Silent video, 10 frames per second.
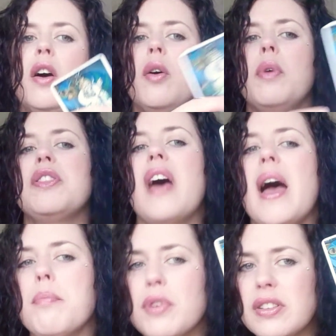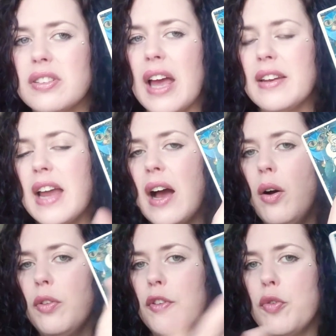with the Empress and
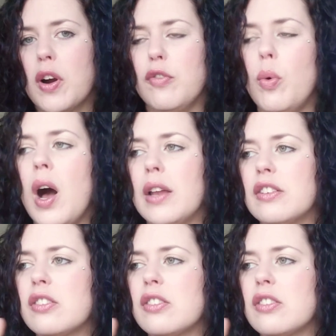now the Four of Wands.